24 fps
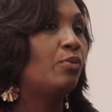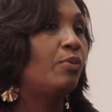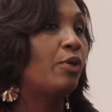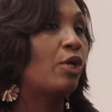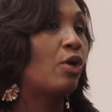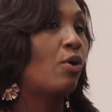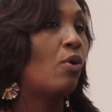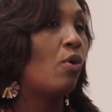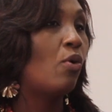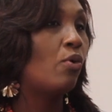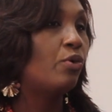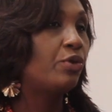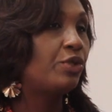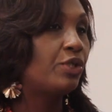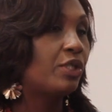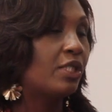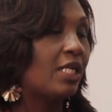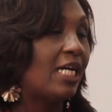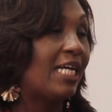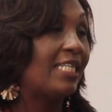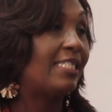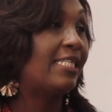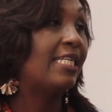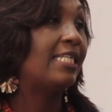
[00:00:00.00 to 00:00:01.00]
be
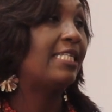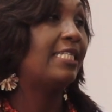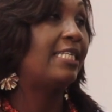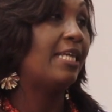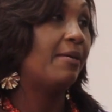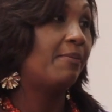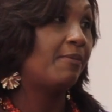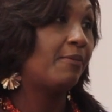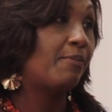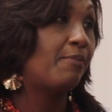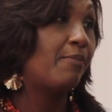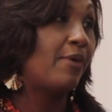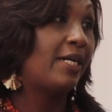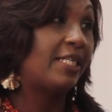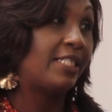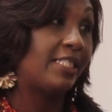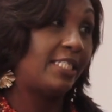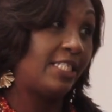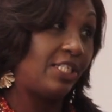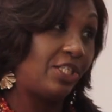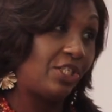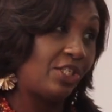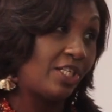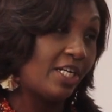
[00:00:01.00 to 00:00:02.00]
coached as a depth
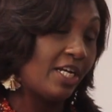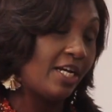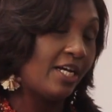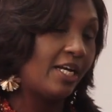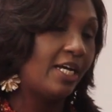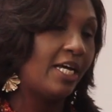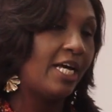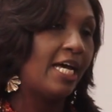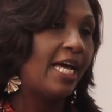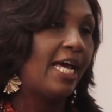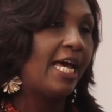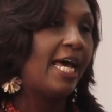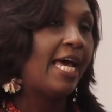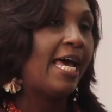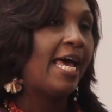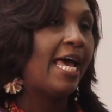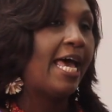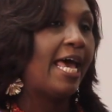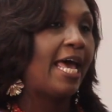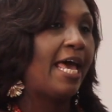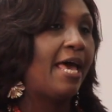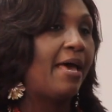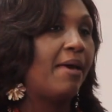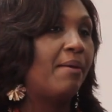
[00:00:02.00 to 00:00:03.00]
practitioner
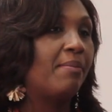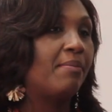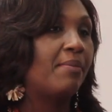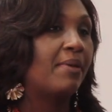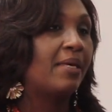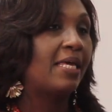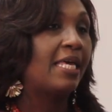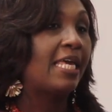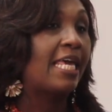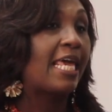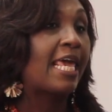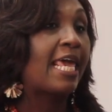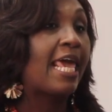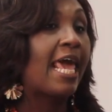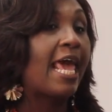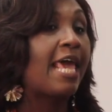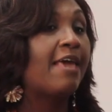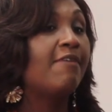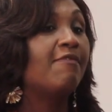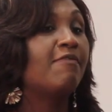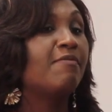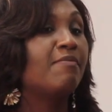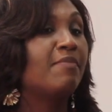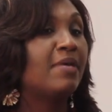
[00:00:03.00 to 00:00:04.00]
um,
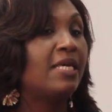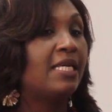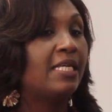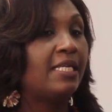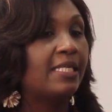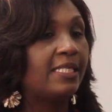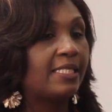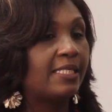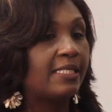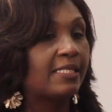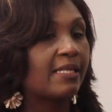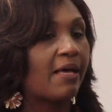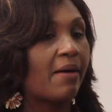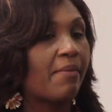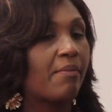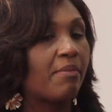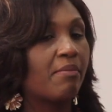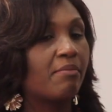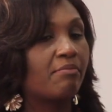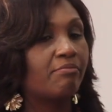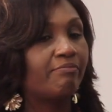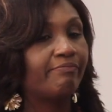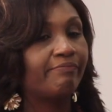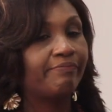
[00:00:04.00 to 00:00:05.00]
gave me
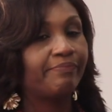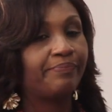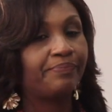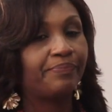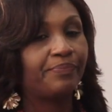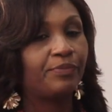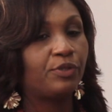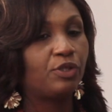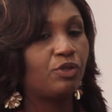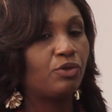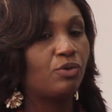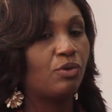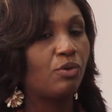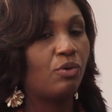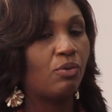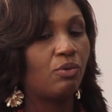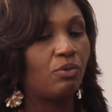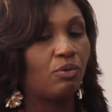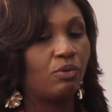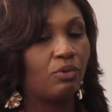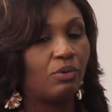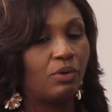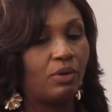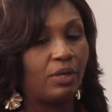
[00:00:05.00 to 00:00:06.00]
some, you
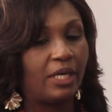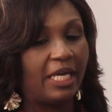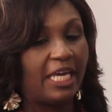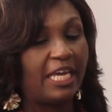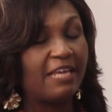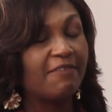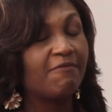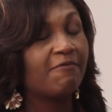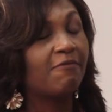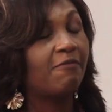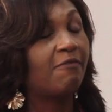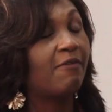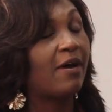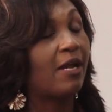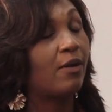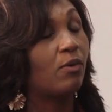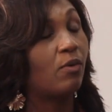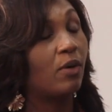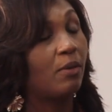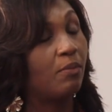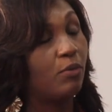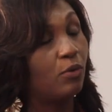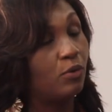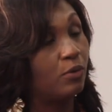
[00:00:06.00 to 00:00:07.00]
know,
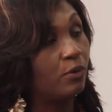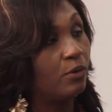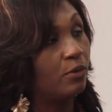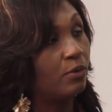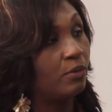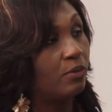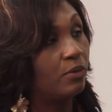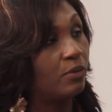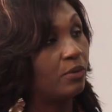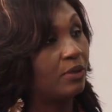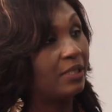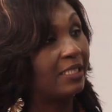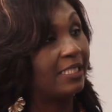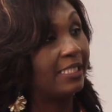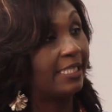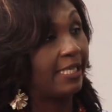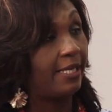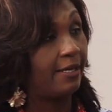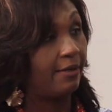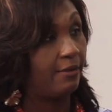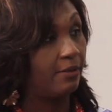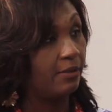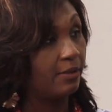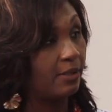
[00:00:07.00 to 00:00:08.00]
invaluable
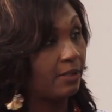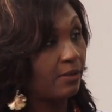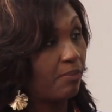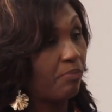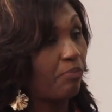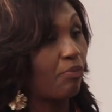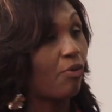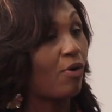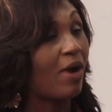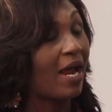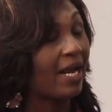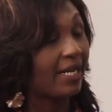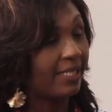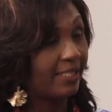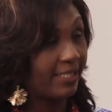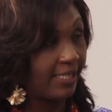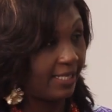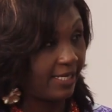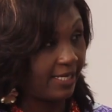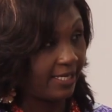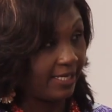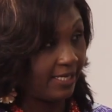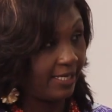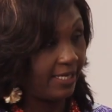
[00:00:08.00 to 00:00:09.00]
skills
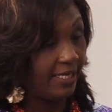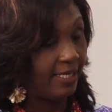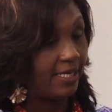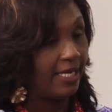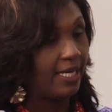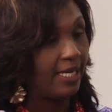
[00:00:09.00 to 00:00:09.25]
practically.